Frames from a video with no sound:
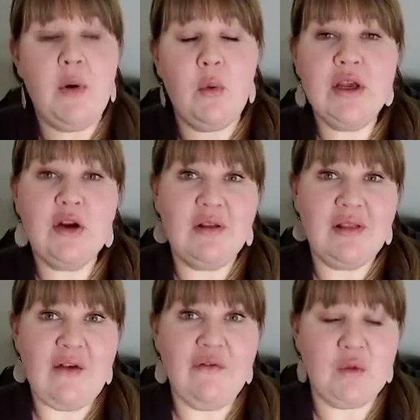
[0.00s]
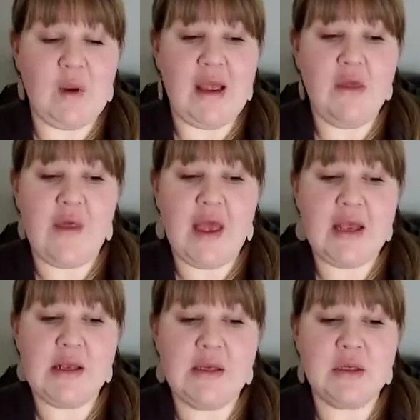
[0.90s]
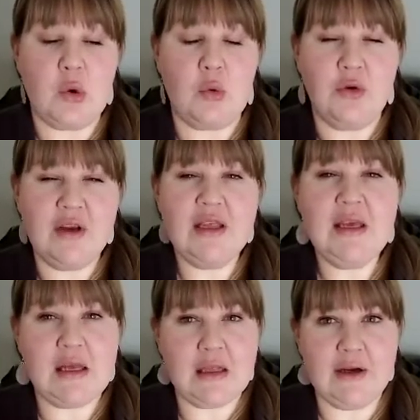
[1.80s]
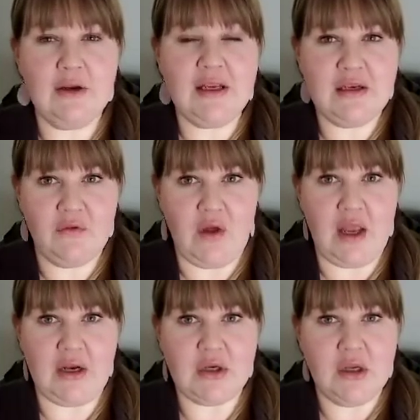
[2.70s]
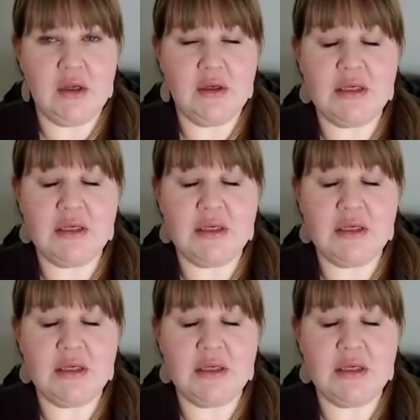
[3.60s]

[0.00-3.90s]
But what you're left with is really clearly defined